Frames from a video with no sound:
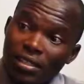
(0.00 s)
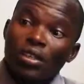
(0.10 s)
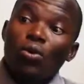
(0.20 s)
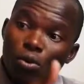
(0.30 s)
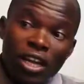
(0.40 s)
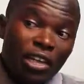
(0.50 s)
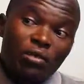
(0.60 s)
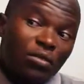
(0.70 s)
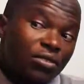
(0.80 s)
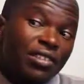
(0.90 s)
or you are
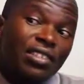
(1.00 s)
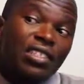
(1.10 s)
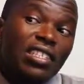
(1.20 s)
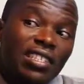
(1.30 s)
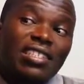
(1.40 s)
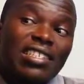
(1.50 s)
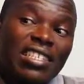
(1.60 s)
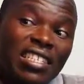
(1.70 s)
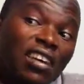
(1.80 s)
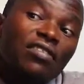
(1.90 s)
not producing
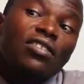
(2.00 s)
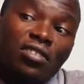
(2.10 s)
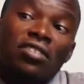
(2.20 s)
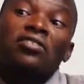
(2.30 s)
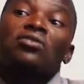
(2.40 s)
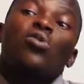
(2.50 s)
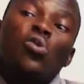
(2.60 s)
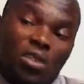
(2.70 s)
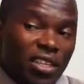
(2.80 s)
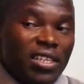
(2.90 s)
enough insulin to
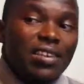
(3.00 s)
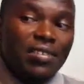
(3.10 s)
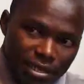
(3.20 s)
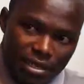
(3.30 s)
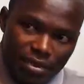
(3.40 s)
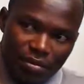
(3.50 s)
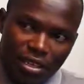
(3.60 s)
cause an effect.